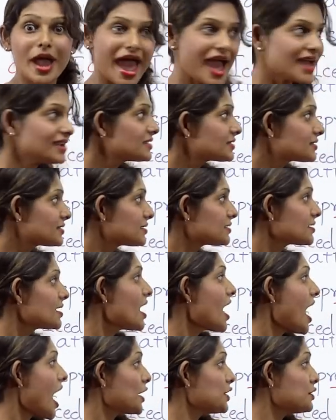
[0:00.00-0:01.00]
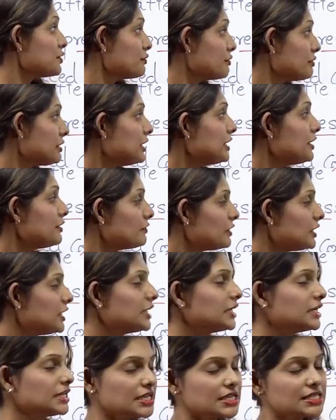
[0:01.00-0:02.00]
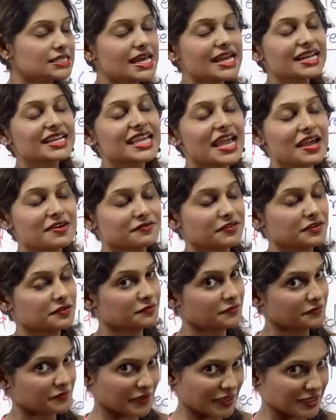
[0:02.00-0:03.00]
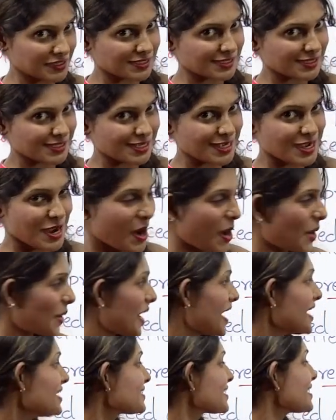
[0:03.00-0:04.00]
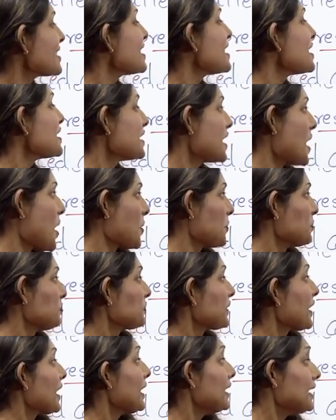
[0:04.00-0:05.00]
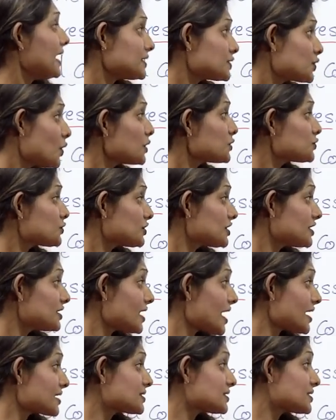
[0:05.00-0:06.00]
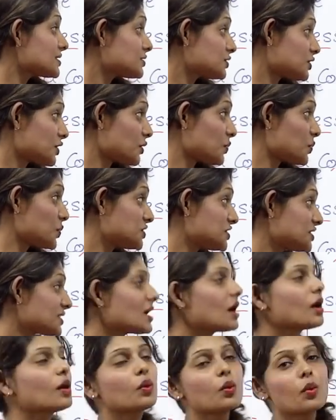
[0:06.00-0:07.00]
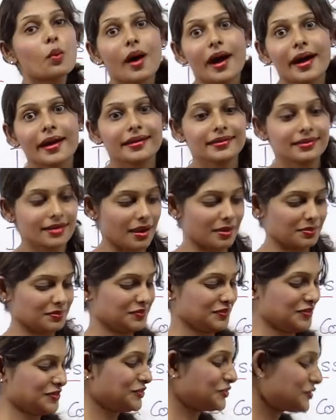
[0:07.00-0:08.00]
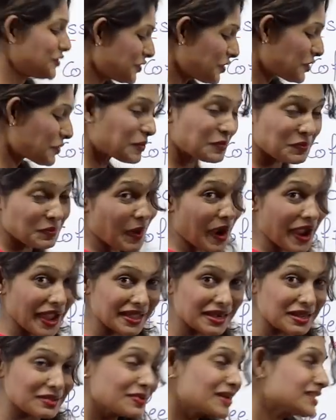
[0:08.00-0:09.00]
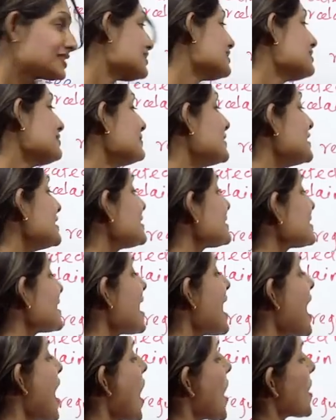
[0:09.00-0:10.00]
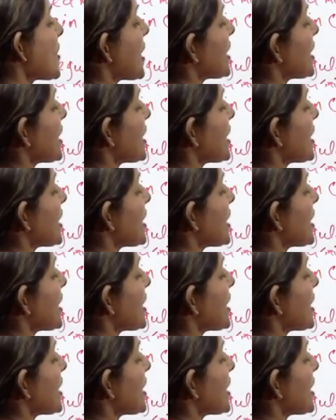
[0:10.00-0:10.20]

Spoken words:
are addicted and you really, really need that caffeine fix. All right, now let's go into the next term, which is wired up. Do you know what wired up actually means? All